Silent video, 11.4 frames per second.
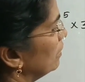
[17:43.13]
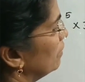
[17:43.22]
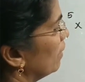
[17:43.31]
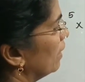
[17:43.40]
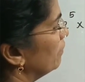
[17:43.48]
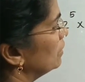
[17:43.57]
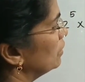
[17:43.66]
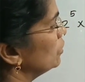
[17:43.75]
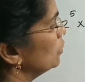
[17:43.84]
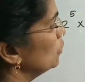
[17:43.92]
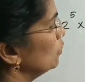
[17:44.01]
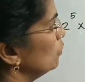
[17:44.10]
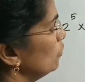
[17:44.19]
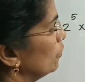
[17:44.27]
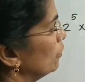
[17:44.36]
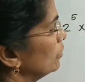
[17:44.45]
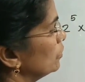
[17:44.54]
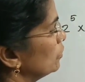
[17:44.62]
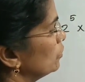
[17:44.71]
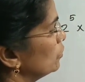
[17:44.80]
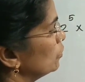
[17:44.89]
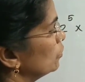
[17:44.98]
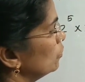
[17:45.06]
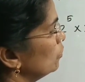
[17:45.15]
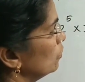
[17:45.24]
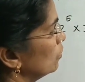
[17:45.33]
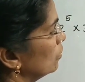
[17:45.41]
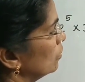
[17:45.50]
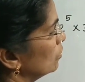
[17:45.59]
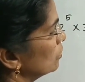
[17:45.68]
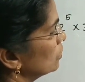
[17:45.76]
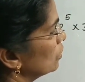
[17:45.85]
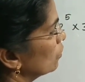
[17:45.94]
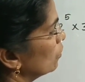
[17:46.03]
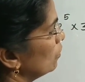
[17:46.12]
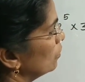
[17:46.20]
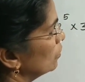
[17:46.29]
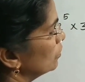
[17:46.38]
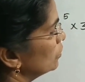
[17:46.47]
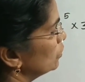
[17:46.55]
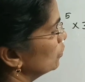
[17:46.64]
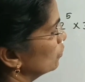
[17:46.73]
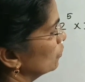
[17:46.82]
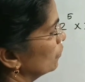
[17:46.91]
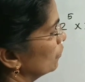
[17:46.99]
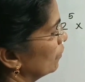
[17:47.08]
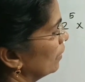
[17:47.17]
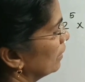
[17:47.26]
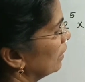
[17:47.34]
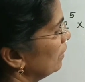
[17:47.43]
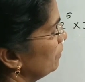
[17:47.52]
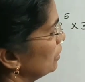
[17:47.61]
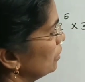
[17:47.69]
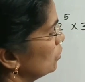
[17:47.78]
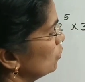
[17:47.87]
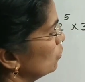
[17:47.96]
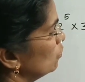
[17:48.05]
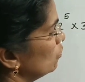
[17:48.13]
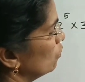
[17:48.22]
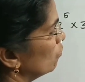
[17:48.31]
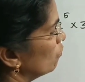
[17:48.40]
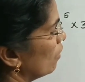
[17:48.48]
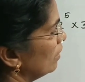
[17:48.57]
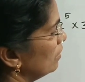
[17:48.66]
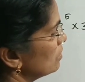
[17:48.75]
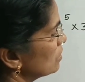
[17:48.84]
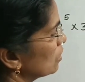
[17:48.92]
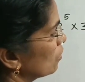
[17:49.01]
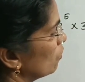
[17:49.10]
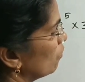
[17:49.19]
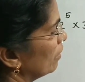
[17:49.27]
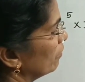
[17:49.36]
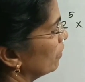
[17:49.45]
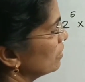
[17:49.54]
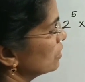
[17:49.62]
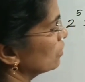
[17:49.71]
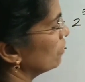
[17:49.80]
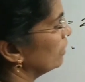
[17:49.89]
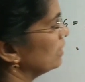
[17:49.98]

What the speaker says: divided with 2, 2, 0, 2. Again with 2, 1, 0, 1. 1, 0, 1